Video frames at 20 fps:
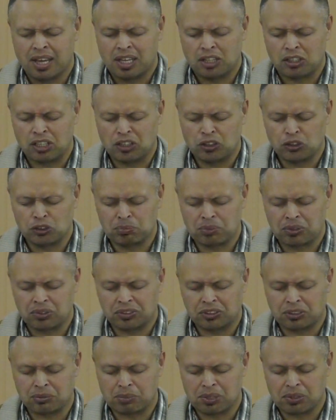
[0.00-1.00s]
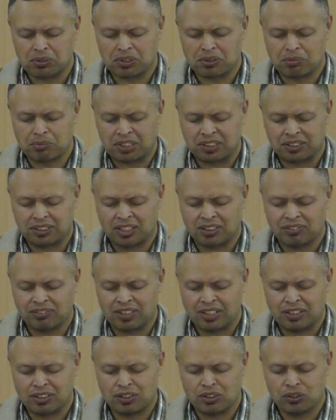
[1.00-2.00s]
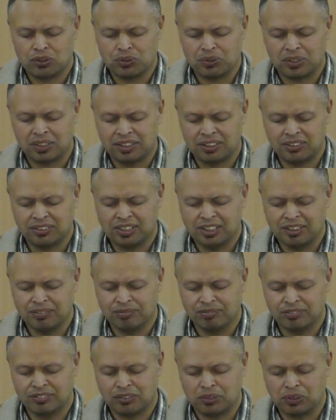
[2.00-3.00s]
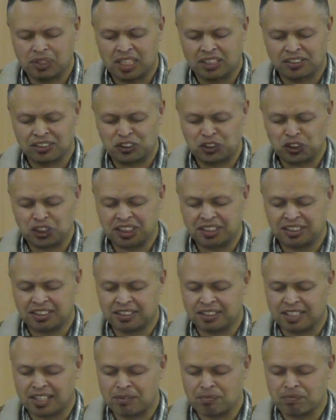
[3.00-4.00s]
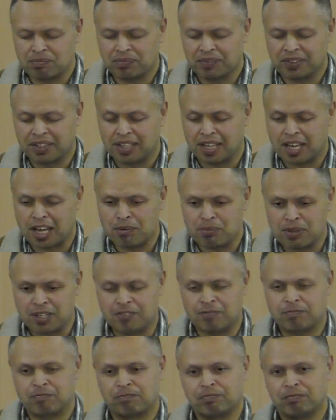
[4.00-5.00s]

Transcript: Send your spirit to be with myself and those who are listening, for we ask in Jesus' name. Amen.